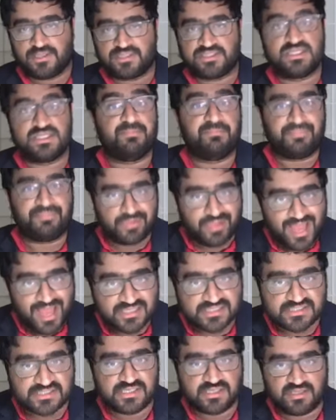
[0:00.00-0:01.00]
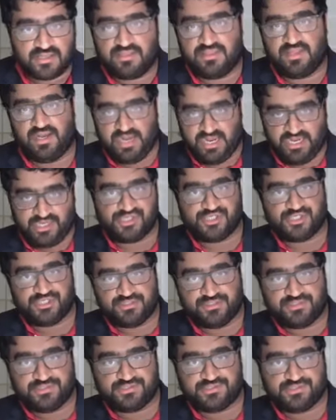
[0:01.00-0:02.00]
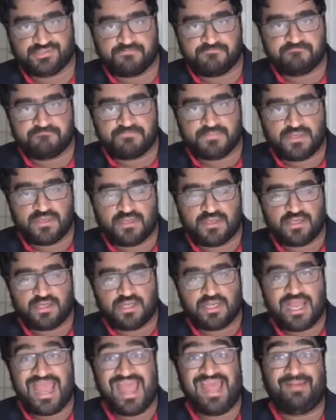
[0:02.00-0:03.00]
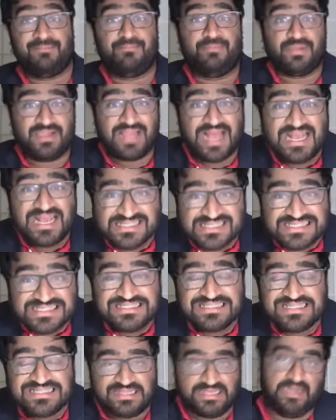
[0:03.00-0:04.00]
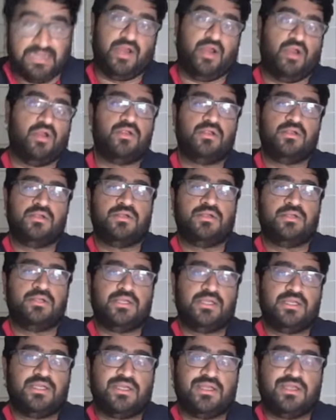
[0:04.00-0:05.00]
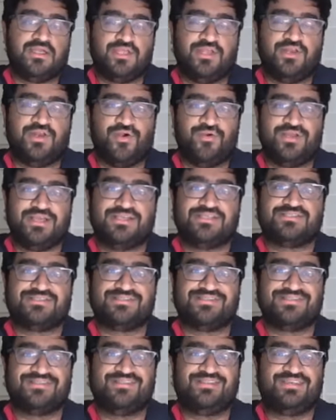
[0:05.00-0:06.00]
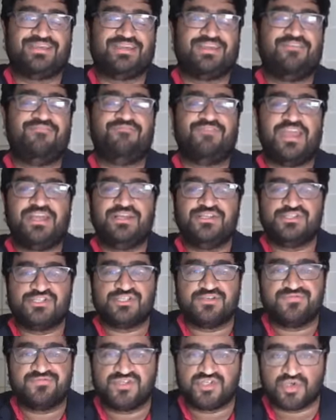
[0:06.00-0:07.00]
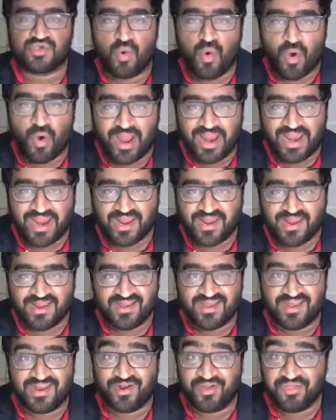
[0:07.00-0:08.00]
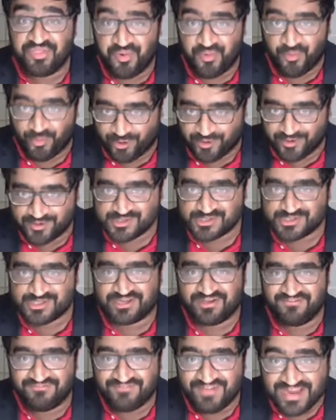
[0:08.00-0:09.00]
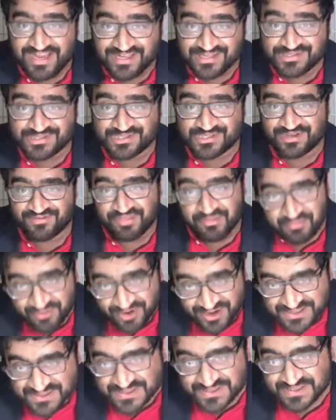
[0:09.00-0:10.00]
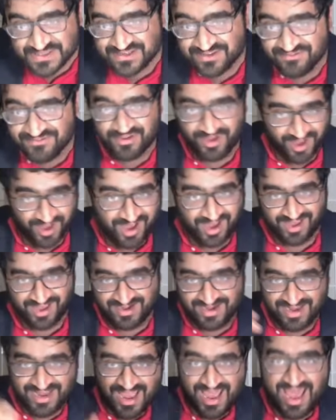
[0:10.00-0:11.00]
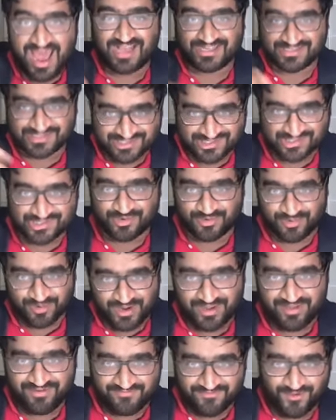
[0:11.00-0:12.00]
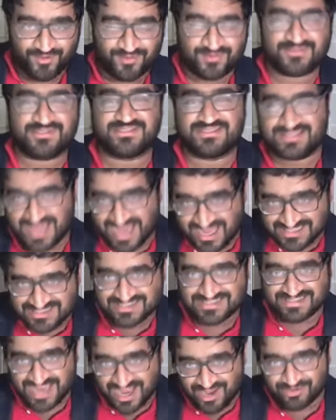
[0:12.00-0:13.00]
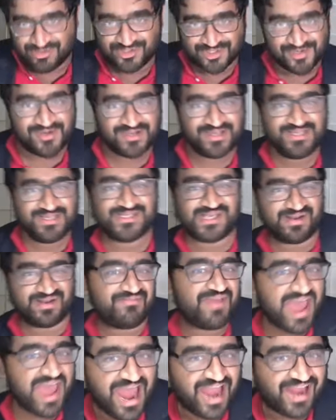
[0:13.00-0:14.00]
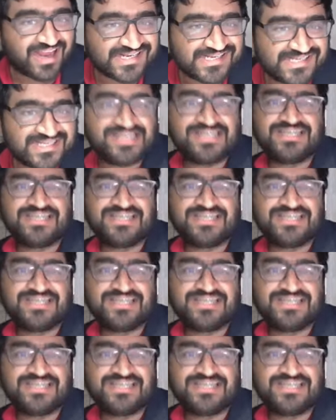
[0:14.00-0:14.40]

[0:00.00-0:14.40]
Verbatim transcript: to bless the nations. And blessing there, you know, is the conveyance of joy. In other words, the conveyance of the presence of God. As the story unfolds, that's how joy is unpacked.